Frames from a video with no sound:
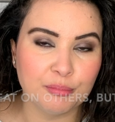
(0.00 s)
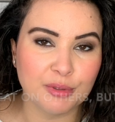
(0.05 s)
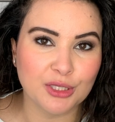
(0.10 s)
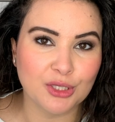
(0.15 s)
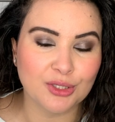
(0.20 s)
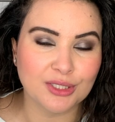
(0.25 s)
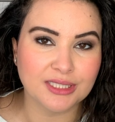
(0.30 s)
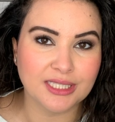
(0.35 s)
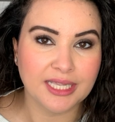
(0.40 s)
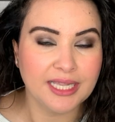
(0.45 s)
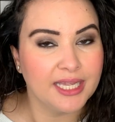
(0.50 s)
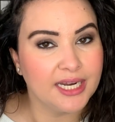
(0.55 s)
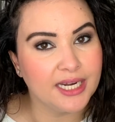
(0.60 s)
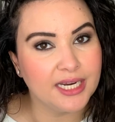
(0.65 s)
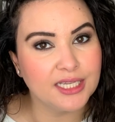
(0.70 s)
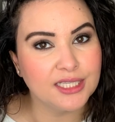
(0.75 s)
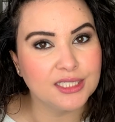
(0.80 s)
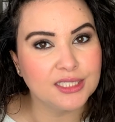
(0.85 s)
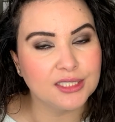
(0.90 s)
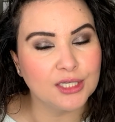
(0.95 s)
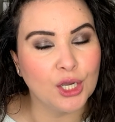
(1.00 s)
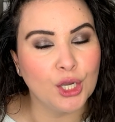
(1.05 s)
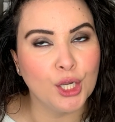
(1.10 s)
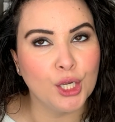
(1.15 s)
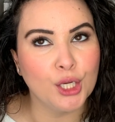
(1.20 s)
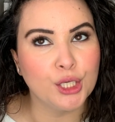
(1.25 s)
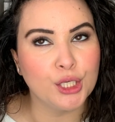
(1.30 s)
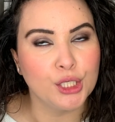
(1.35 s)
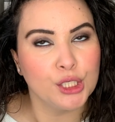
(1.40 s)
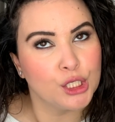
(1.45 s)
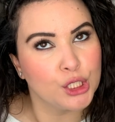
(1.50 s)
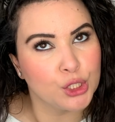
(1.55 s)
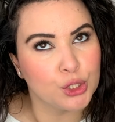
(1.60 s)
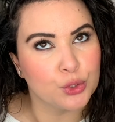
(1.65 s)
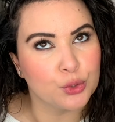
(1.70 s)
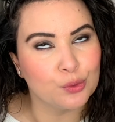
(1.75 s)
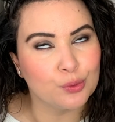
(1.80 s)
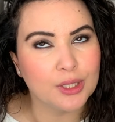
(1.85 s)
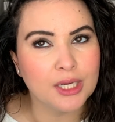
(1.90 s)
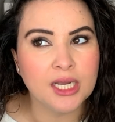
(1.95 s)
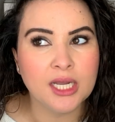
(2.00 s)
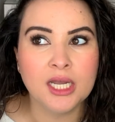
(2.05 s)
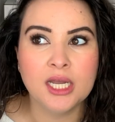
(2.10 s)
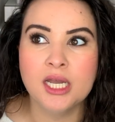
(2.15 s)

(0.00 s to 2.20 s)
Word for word: but looks hideous on you?